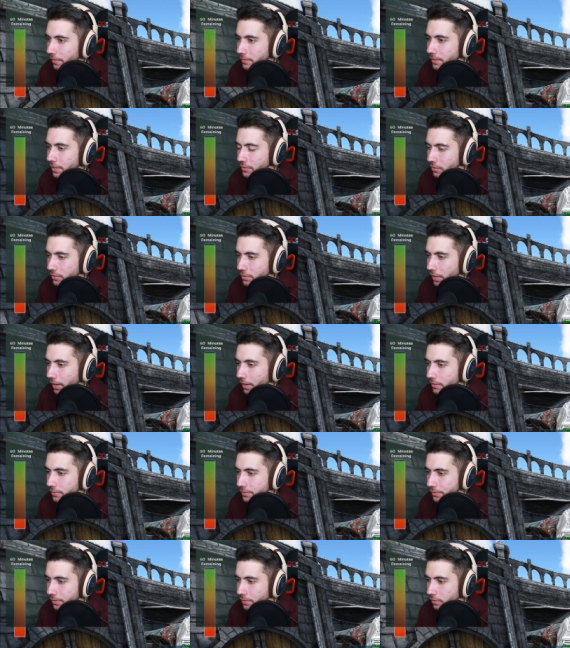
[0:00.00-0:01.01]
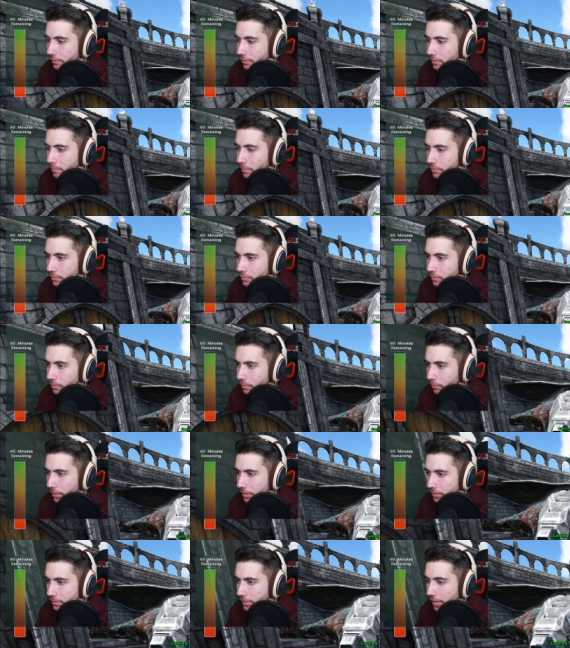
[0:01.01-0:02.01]
The Desert Titan is literally the most...
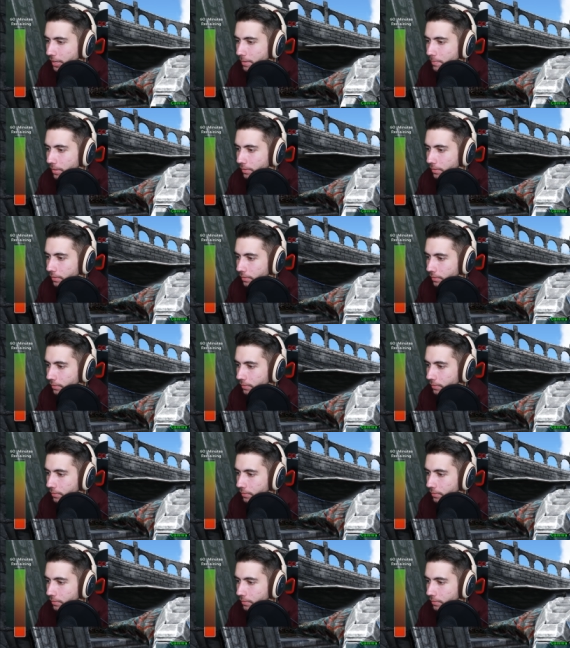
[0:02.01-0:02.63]
Wait, taming?